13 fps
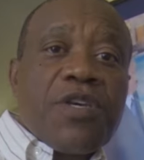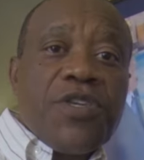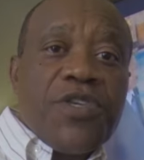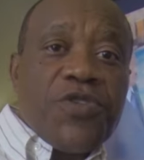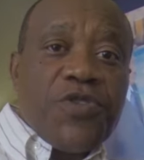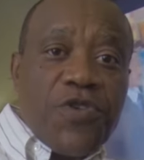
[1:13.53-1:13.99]

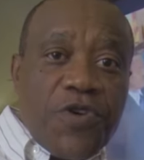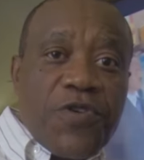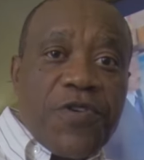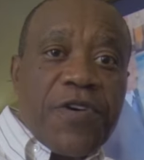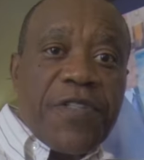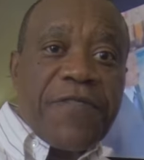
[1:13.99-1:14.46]
You
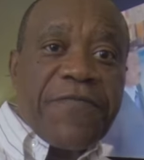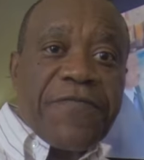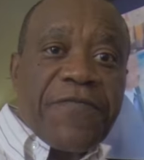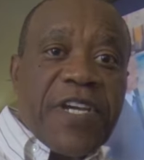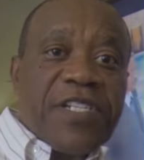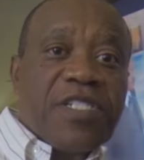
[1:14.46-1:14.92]
know, the
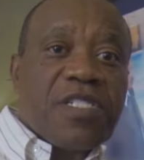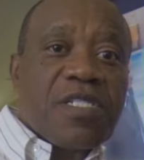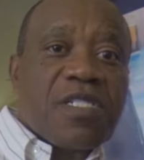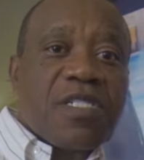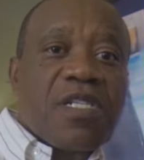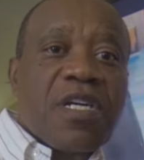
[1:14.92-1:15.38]
French
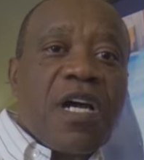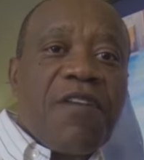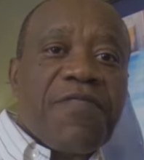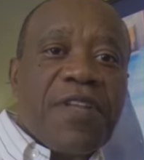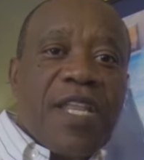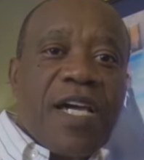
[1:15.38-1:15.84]

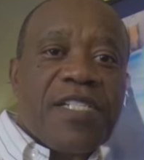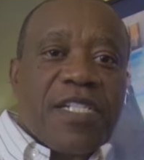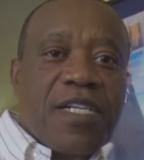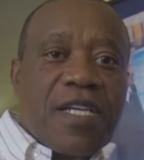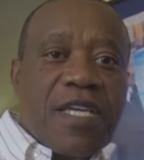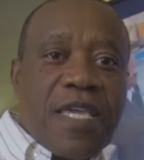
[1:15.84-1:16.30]
have a
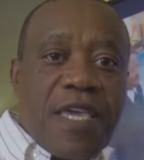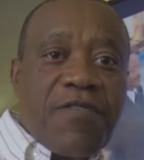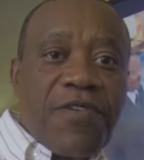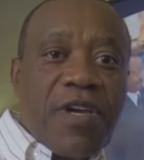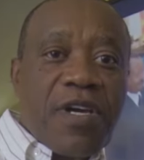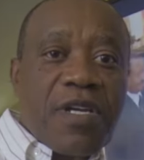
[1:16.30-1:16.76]
larger
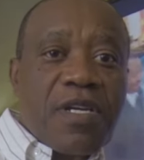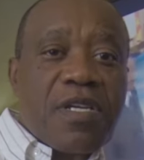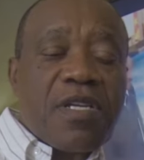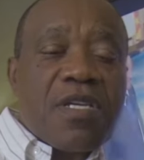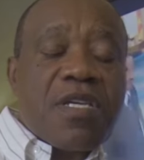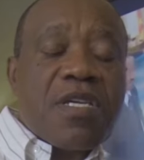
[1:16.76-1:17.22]
area,
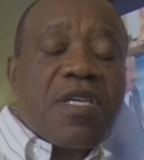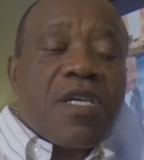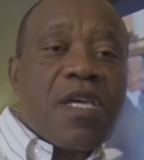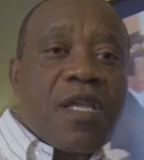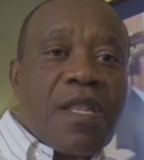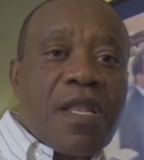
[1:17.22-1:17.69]

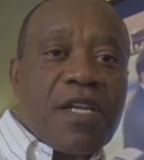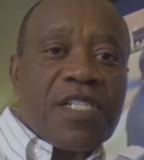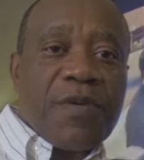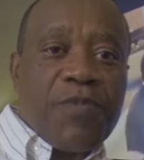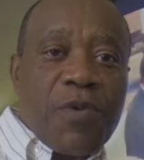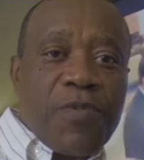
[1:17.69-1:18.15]
a
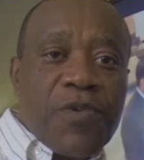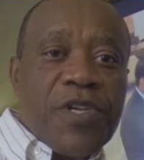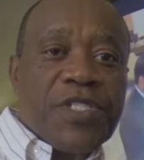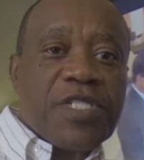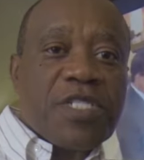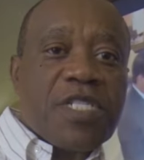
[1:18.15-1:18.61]
larger
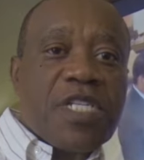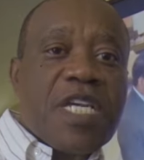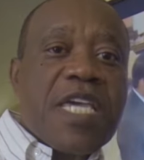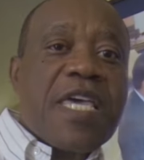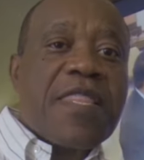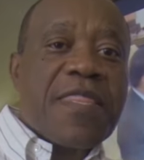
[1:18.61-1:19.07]
population
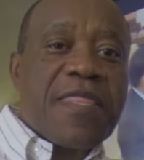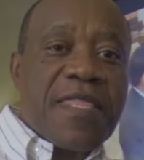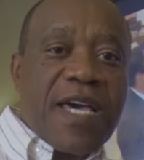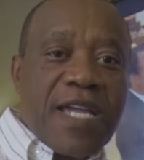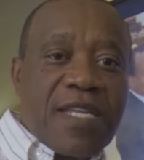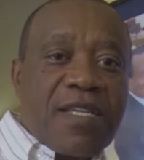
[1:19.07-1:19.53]

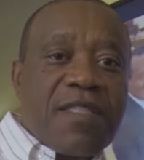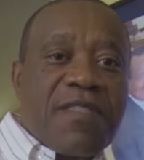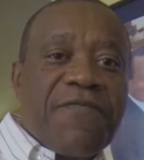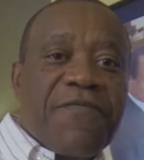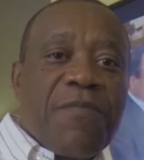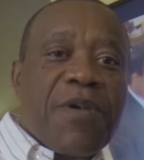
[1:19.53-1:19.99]
than the
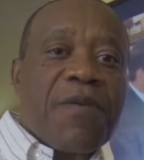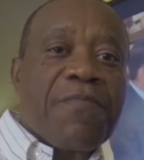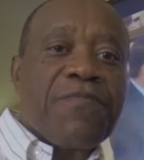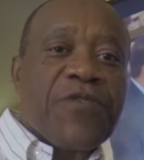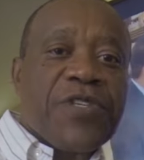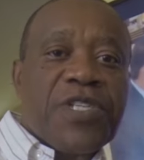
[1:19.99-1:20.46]
former
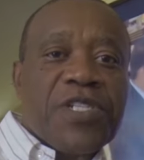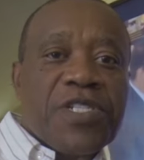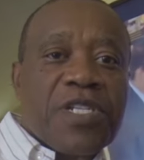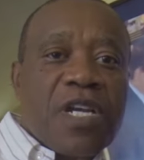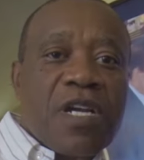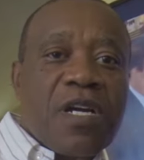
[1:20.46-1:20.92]

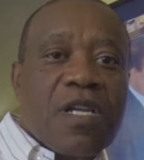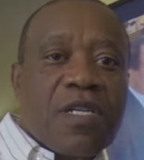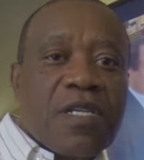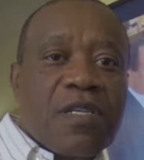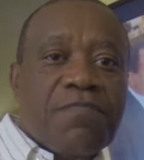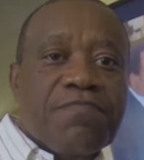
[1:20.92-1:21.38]
British
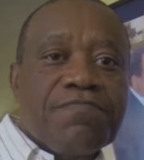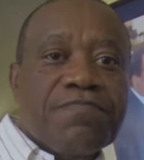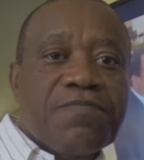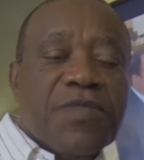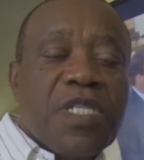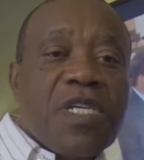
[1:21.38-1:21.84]
colony.
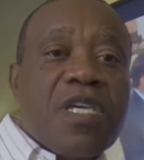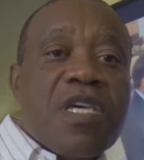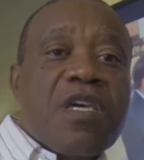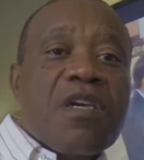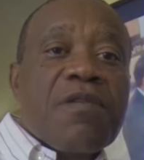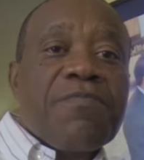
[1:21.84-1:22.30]

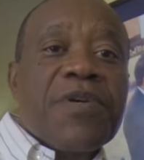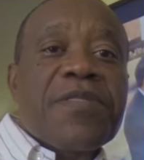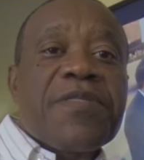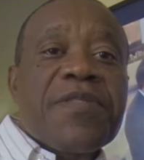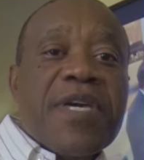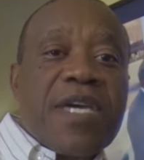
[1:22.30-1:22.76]

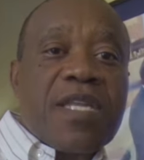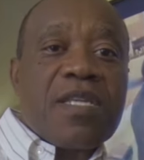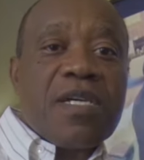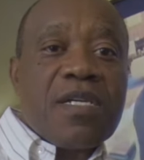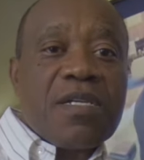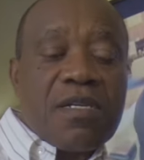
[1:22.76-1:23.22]
But
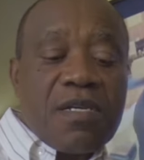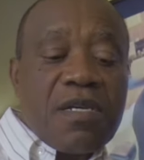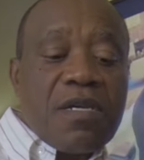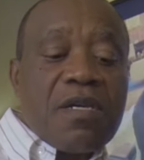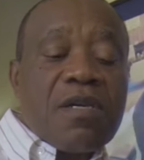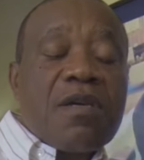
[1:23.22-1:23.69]
then,
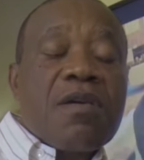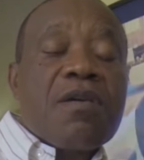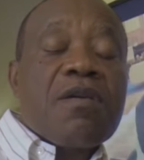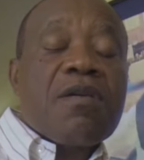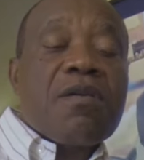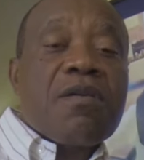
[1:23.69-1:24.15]

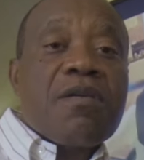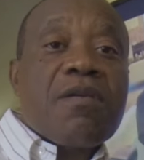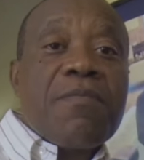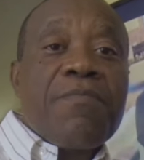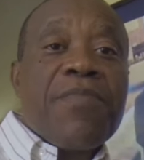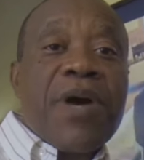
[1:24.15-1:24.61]

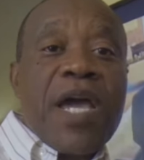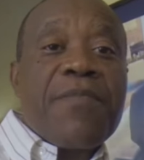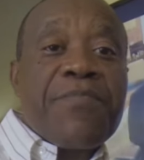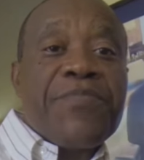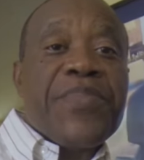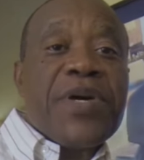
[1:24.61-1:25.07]
by
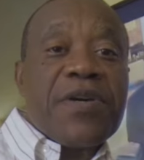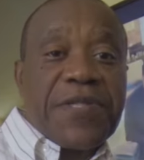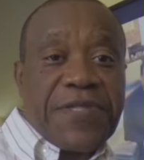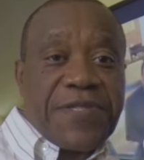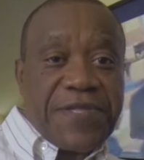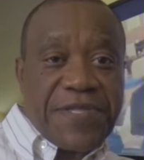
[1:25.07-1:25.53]

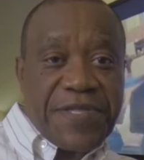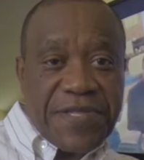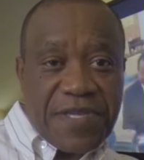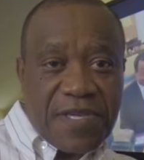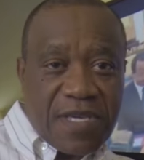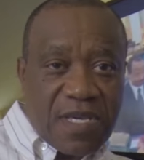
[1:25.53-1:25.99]

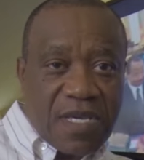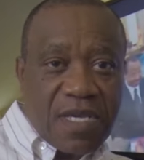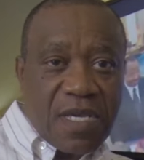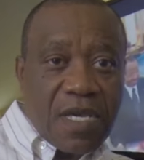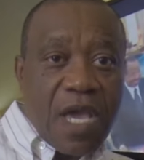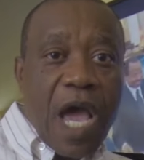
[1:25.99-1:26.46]
birth,
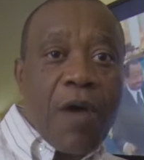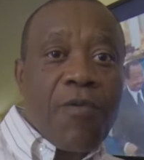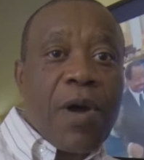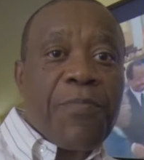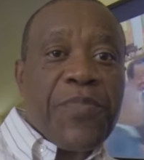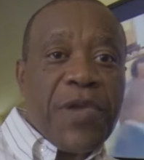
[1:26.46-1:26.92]

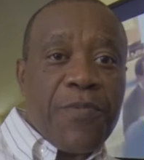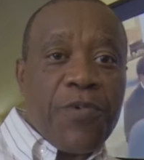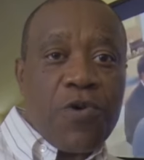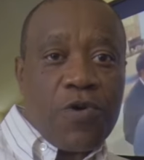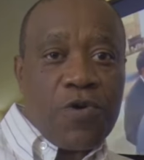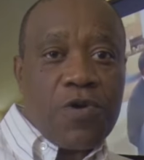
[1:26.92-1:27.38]
our
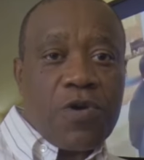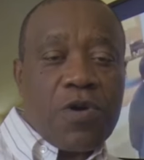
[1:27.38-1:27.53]
people